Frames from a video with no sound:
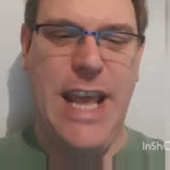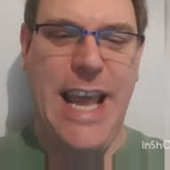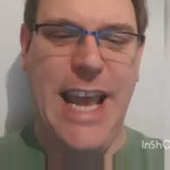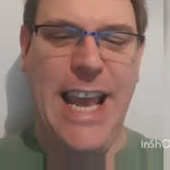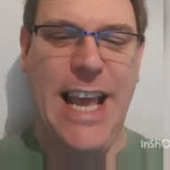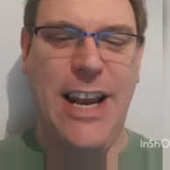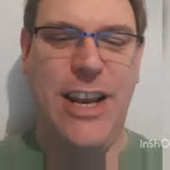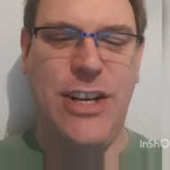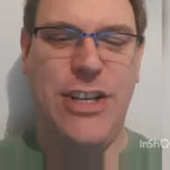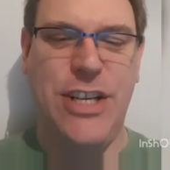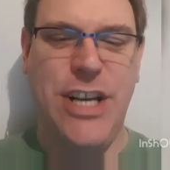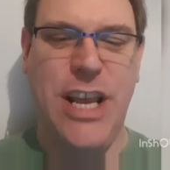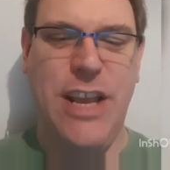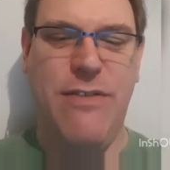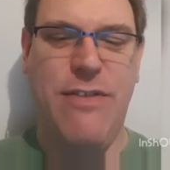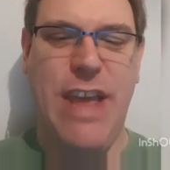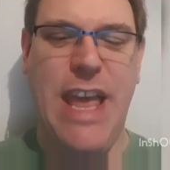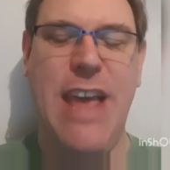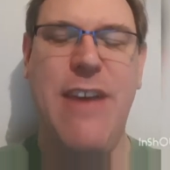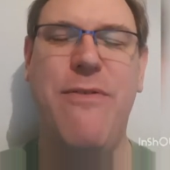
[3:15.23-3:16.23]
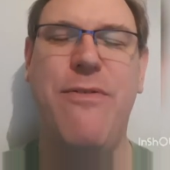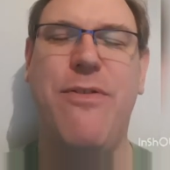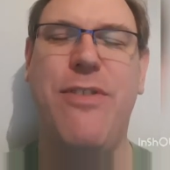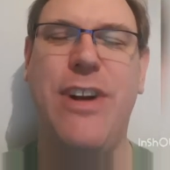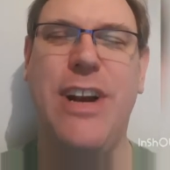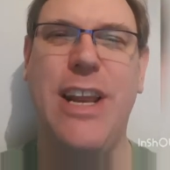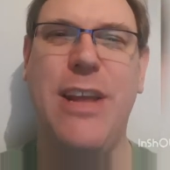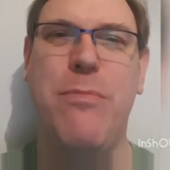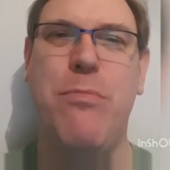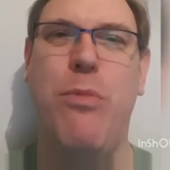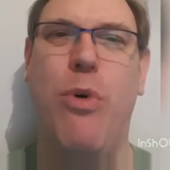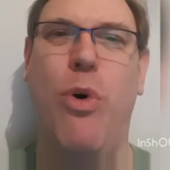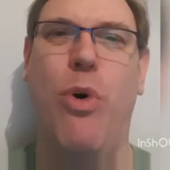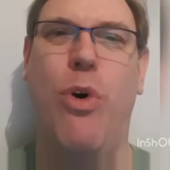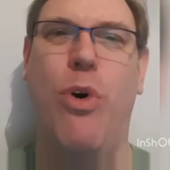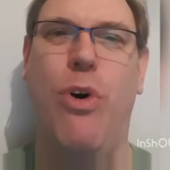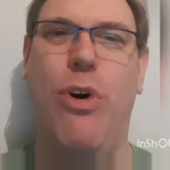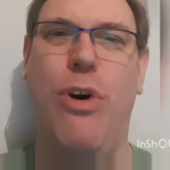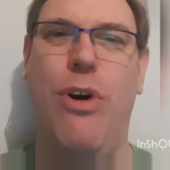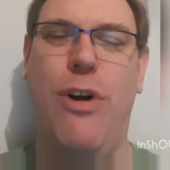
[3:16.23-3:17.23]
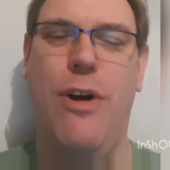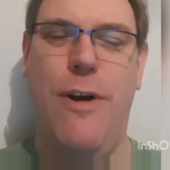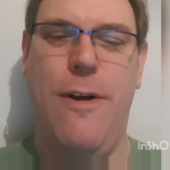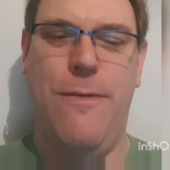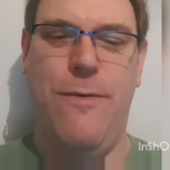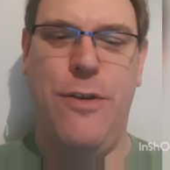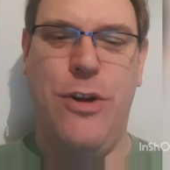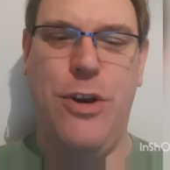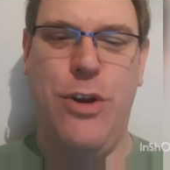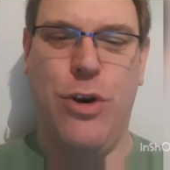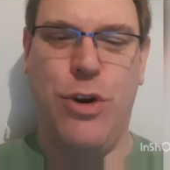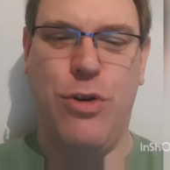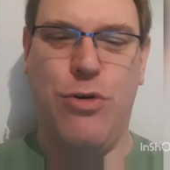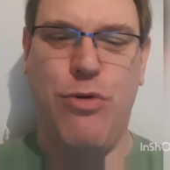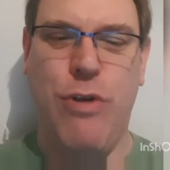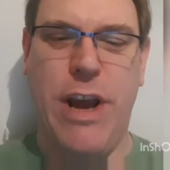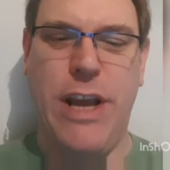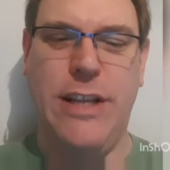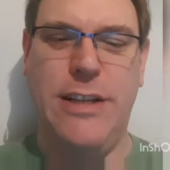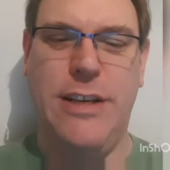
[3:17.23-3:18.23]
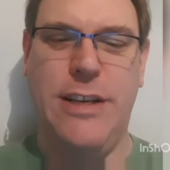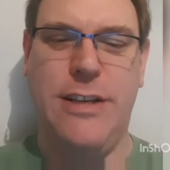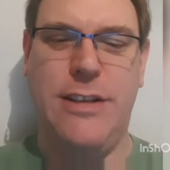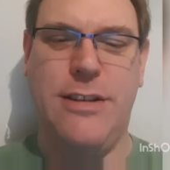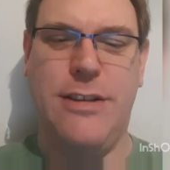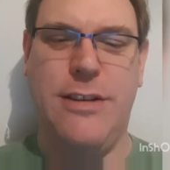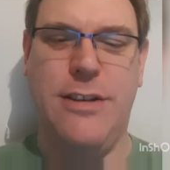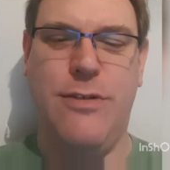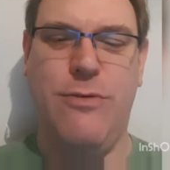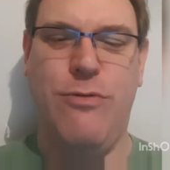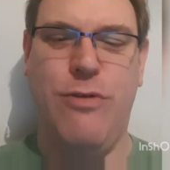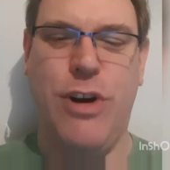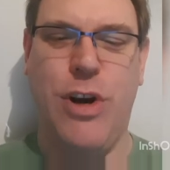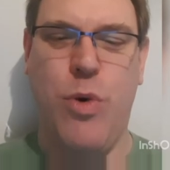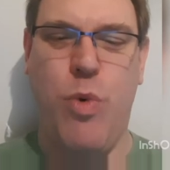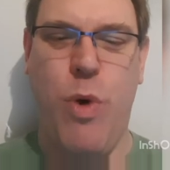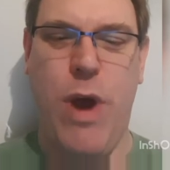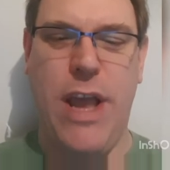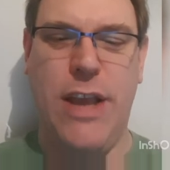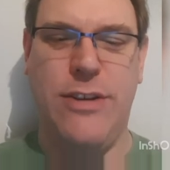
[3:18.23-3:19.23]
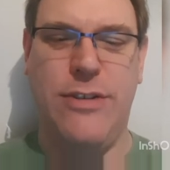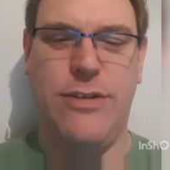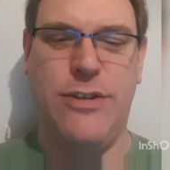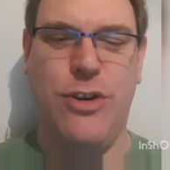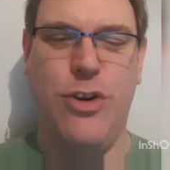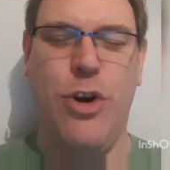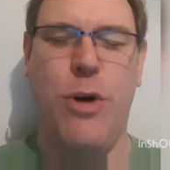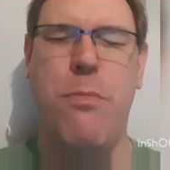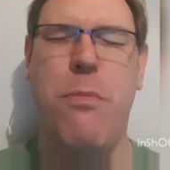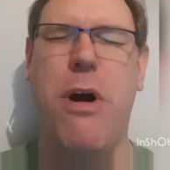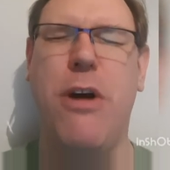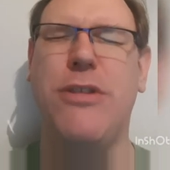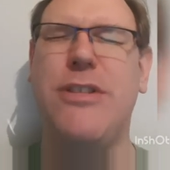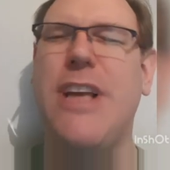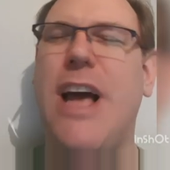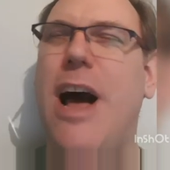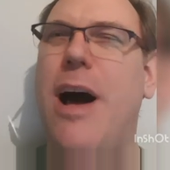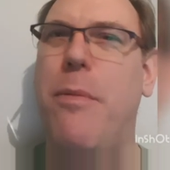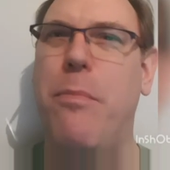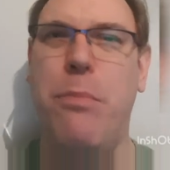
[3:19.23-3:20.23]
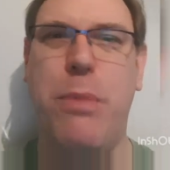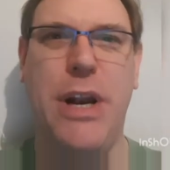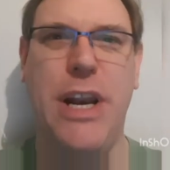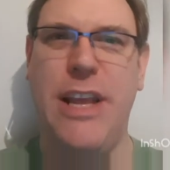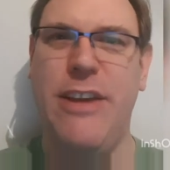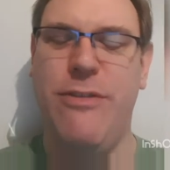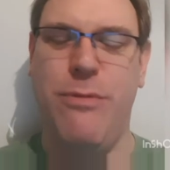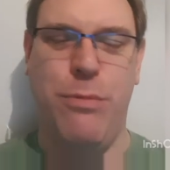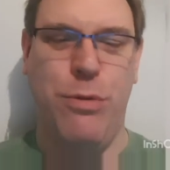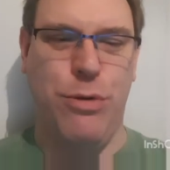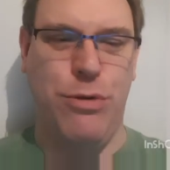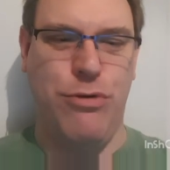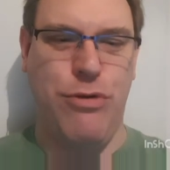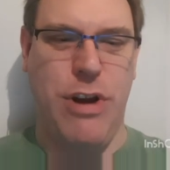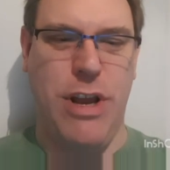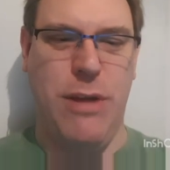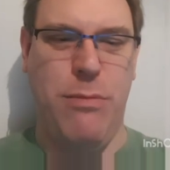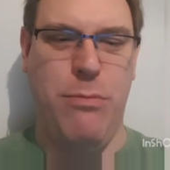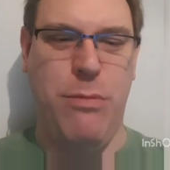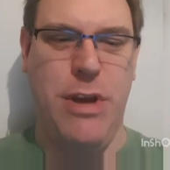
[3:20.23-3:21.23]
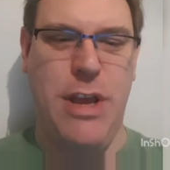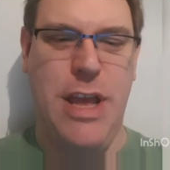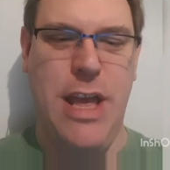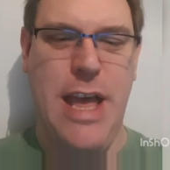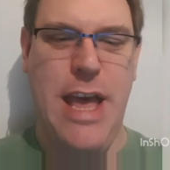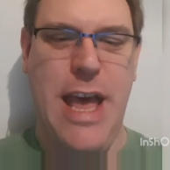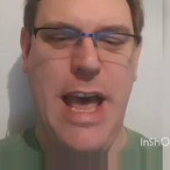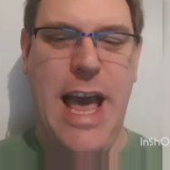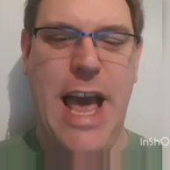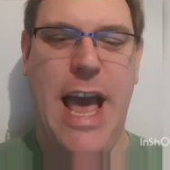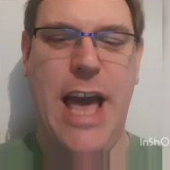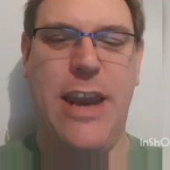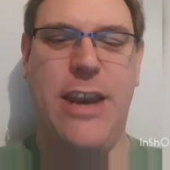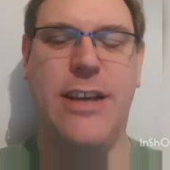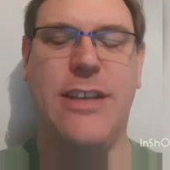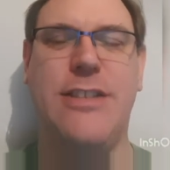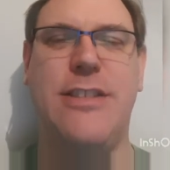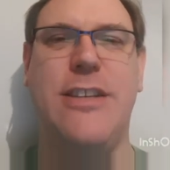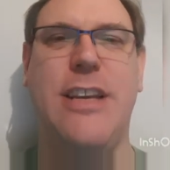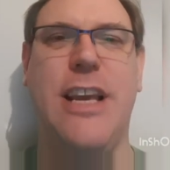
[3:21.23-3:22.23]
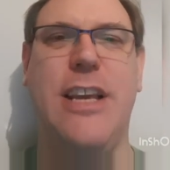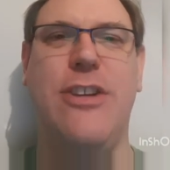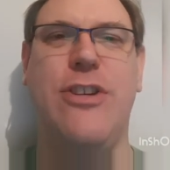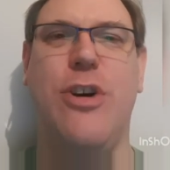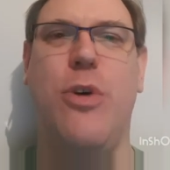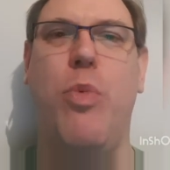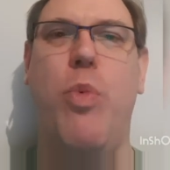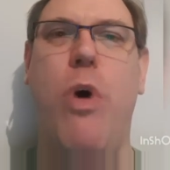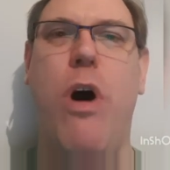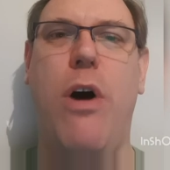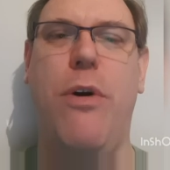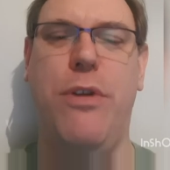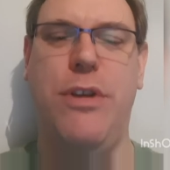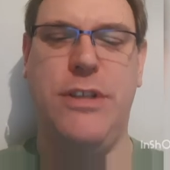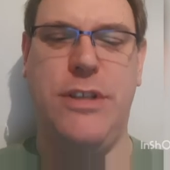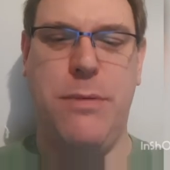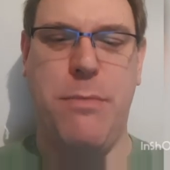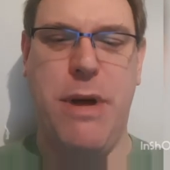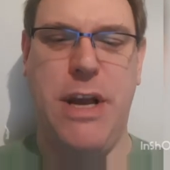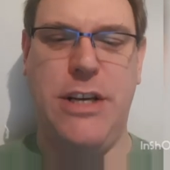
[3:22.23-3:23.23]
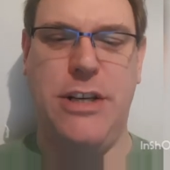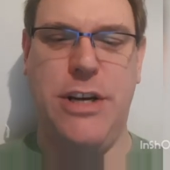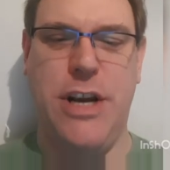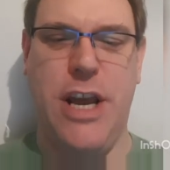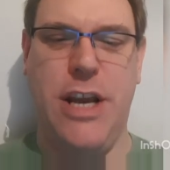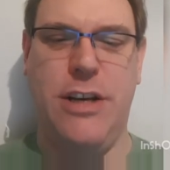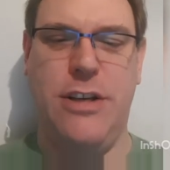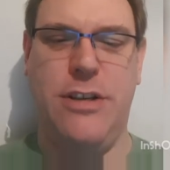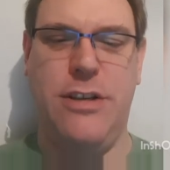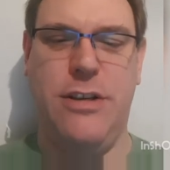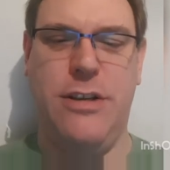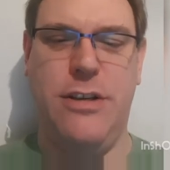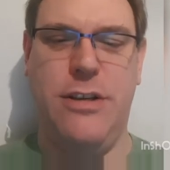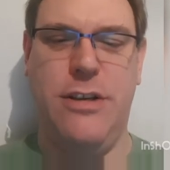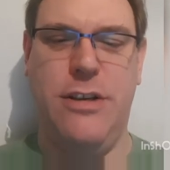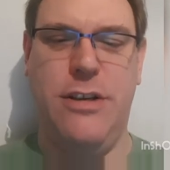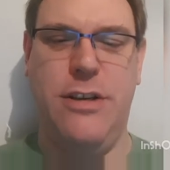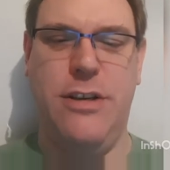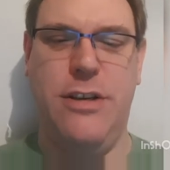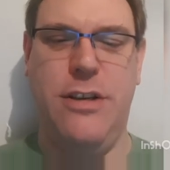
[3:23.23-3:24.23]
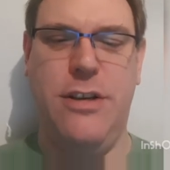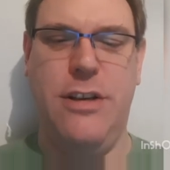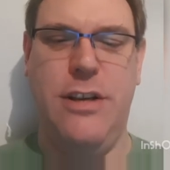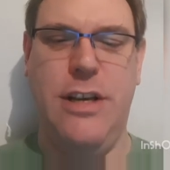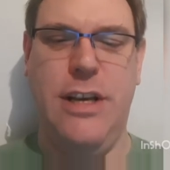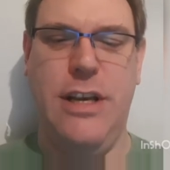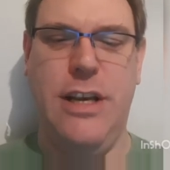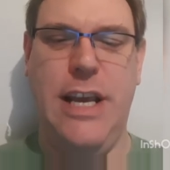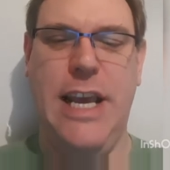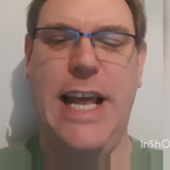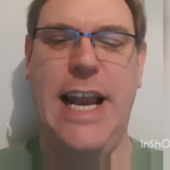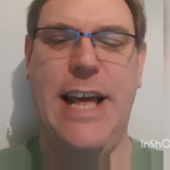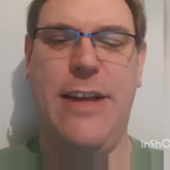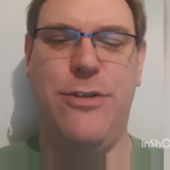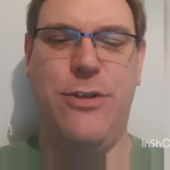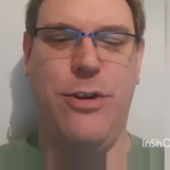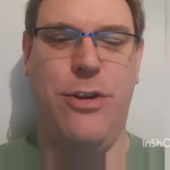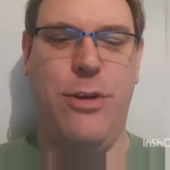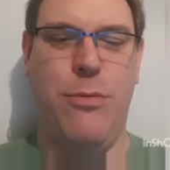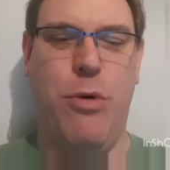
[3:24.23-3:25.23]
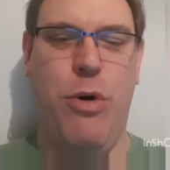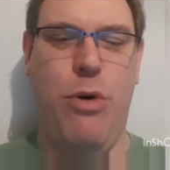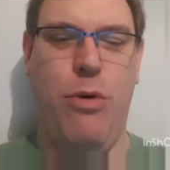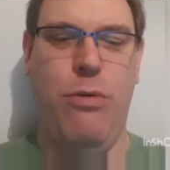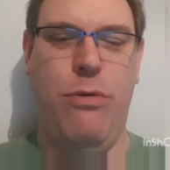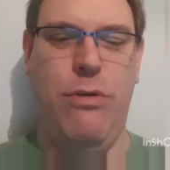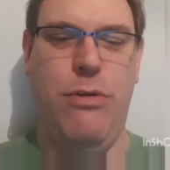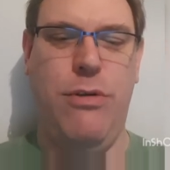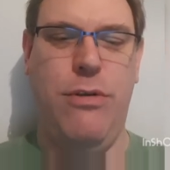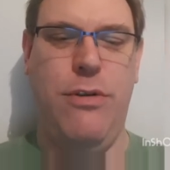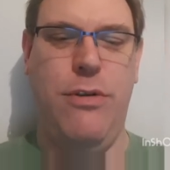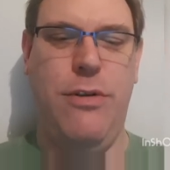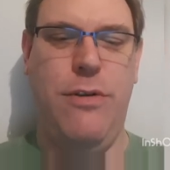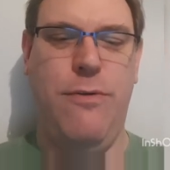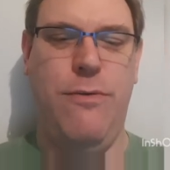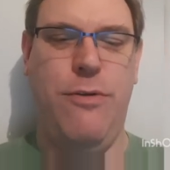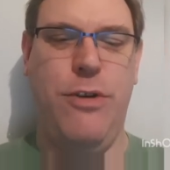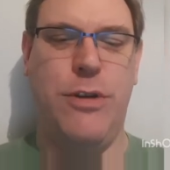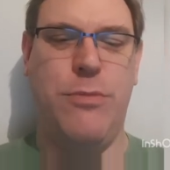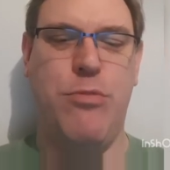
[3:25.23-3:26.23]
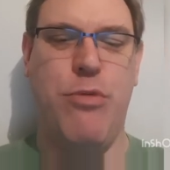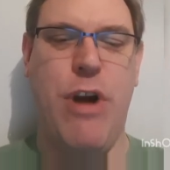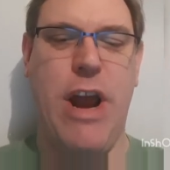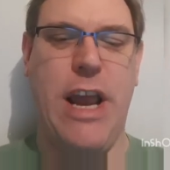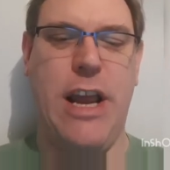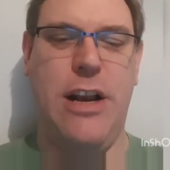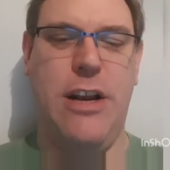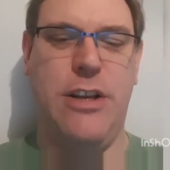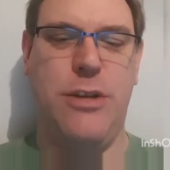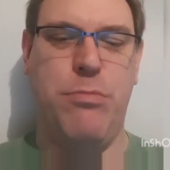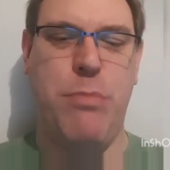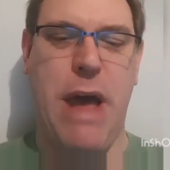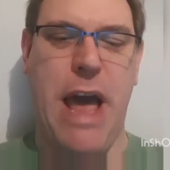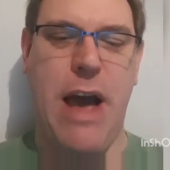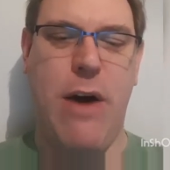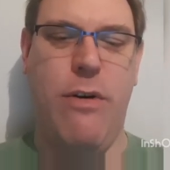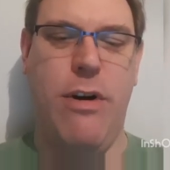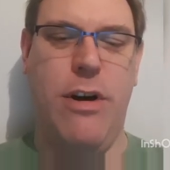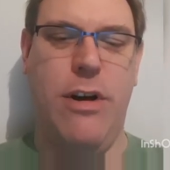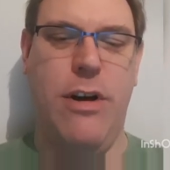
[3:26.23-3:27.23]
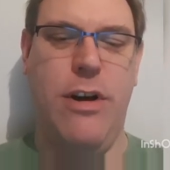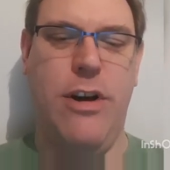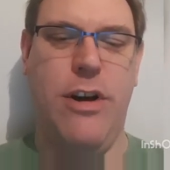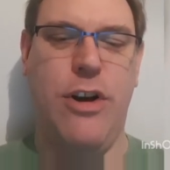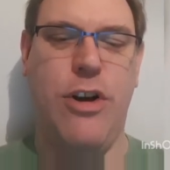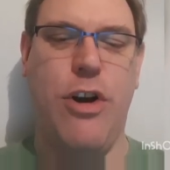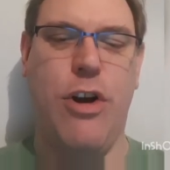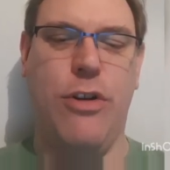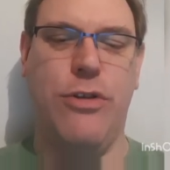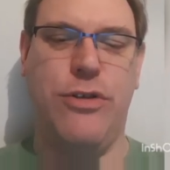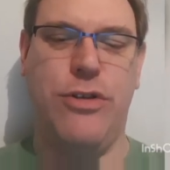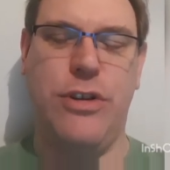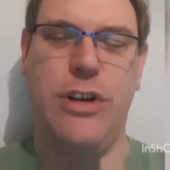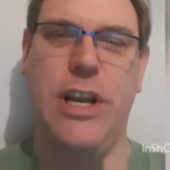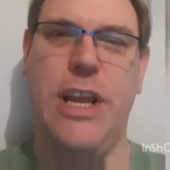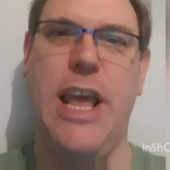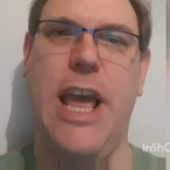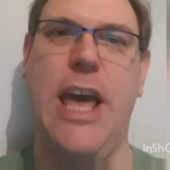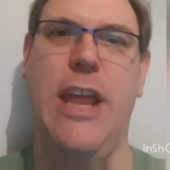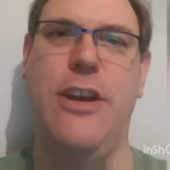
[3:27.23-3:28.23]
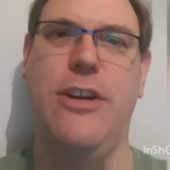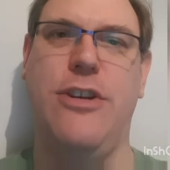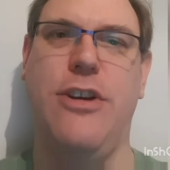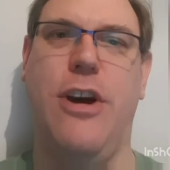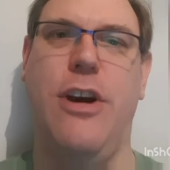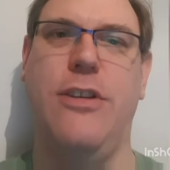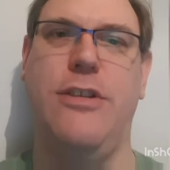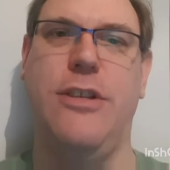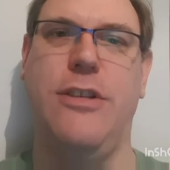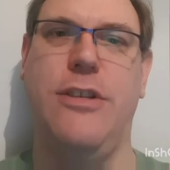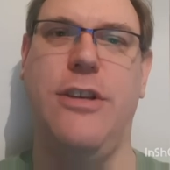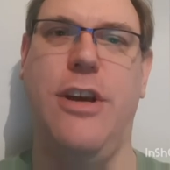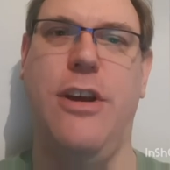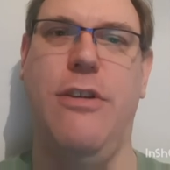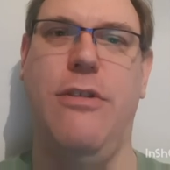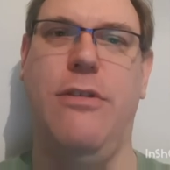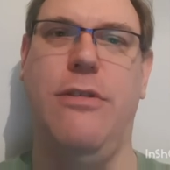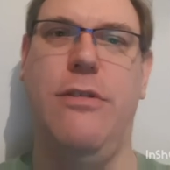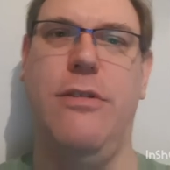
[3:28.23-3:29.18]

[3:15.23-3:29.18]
He'll achieve infinitely more than your greatest request, your most unbelievable dream, and exceed your wildest imagination. He'll outdo them all, for His miraculous power constantly energizes you."